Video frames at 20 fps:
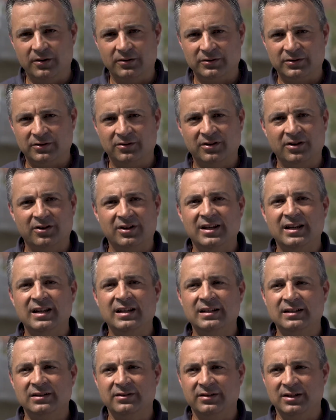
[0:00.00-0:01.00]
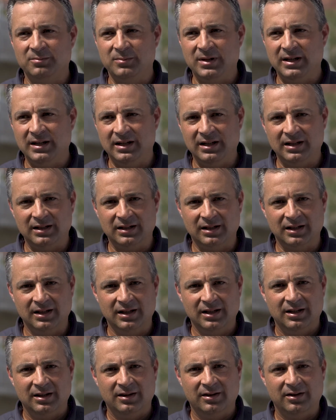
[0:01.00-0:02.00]
So they're easily meeting
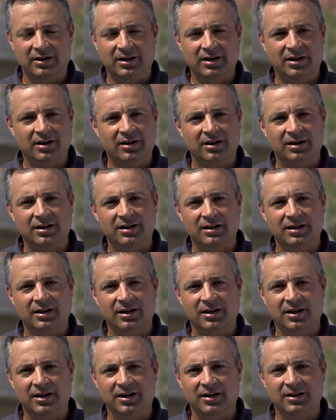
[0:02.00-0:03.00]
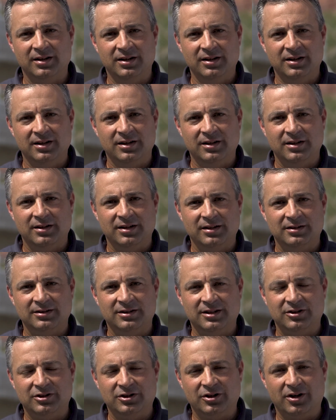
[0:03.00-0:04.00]
their uh,
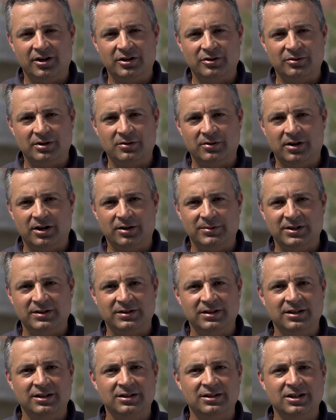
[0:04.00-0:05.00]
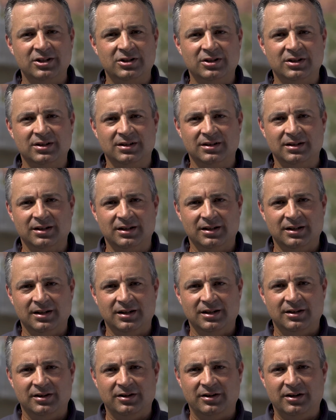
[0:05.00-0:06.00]
discharge requirements. In addition,
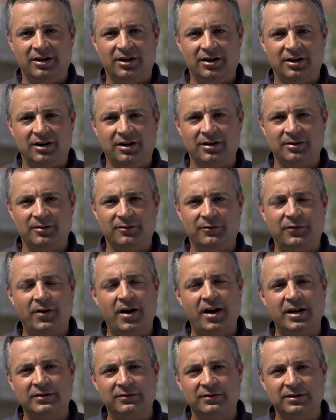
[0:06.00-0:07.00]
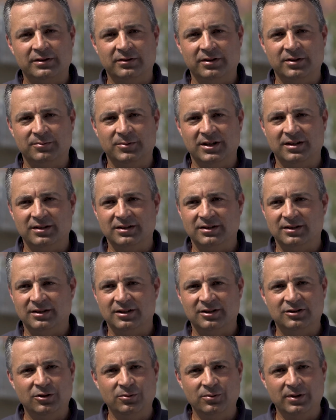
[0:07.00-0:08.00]
their phosphorus limit is
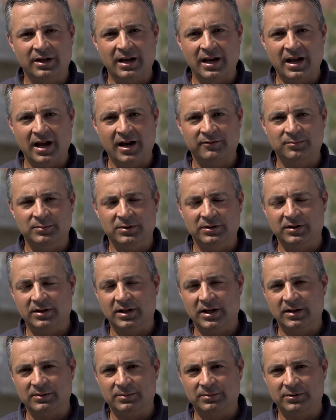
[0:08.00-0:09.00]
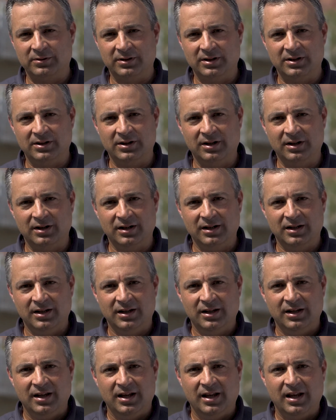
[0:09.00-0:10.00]
two and a half milligrams per liter,
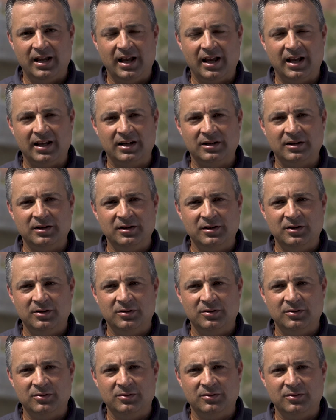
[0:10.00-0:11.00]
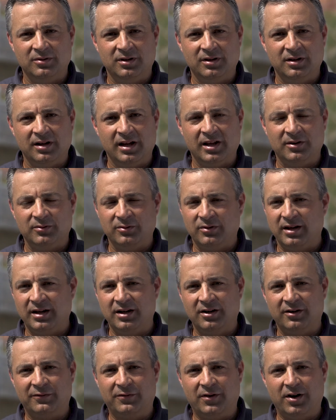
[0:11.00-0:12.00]
and and
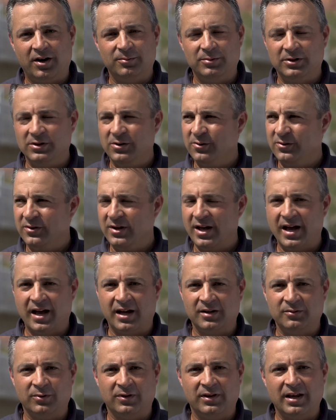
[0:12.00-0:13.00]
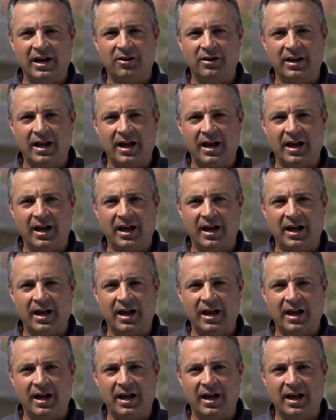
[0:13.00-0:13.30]
they are far below that without